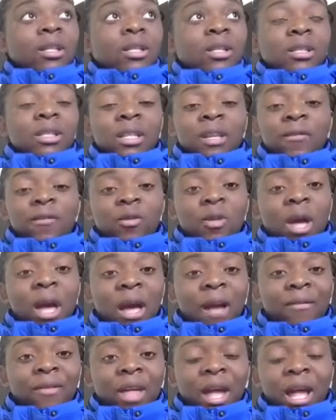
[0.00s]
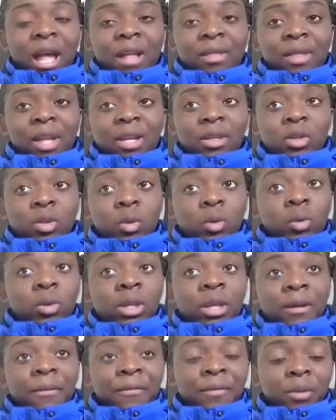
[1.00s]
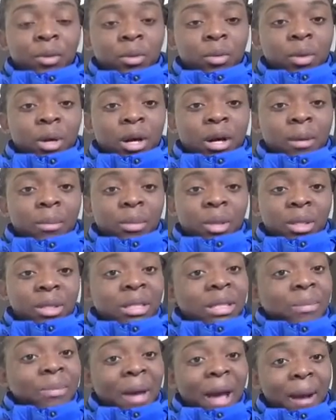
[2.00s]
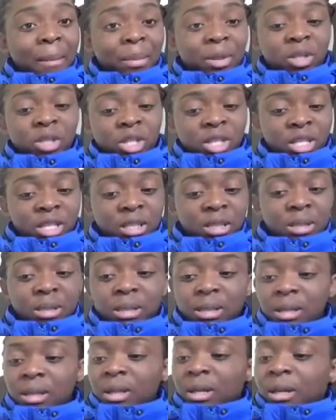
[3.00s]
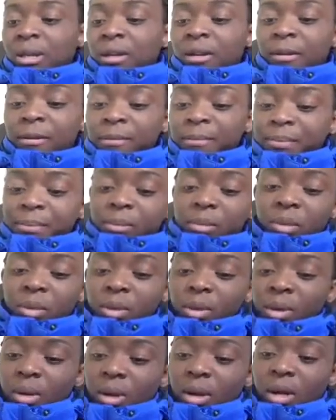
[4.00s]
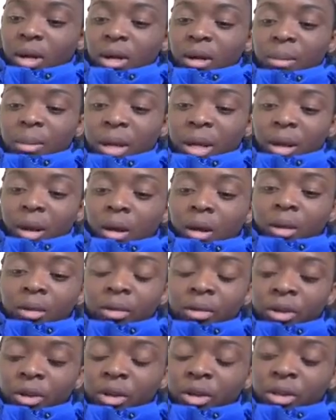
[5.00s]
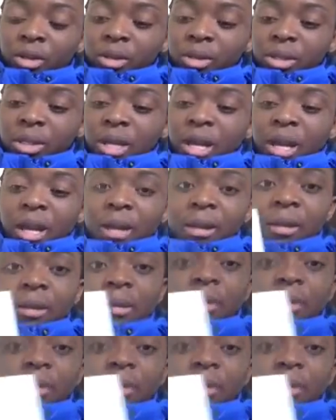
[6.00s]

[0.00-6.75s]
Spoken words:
to see if you have that. And they do give you the CPAP machines. And on Thursday,